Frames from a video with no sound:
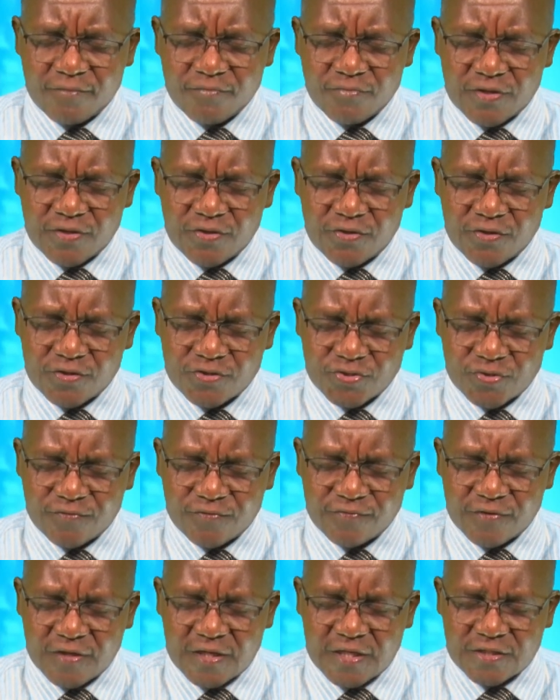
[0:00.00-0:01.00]
because
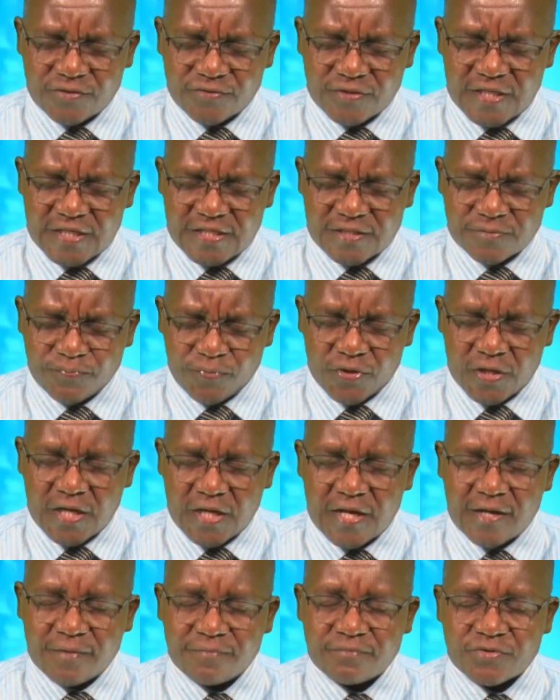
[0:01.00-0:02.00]
of today's
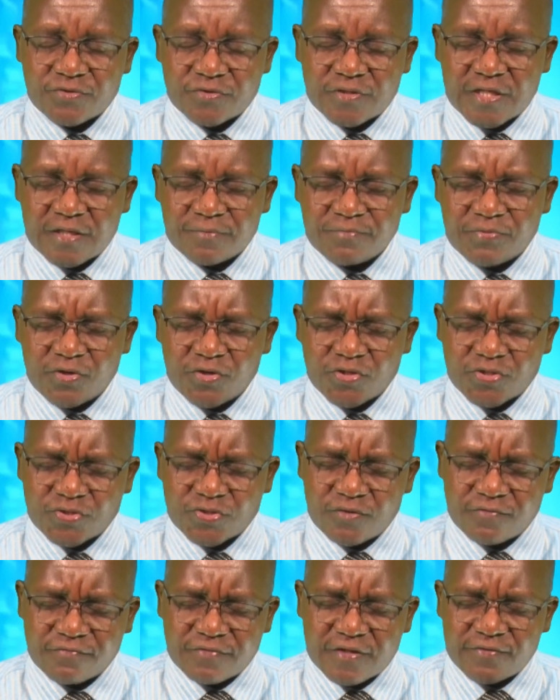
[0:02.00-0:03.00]
program, today because
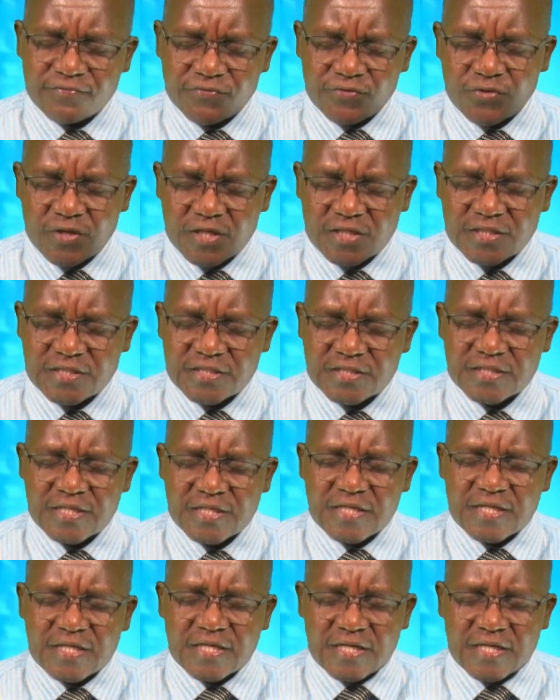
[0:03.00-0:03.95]
of the viewers.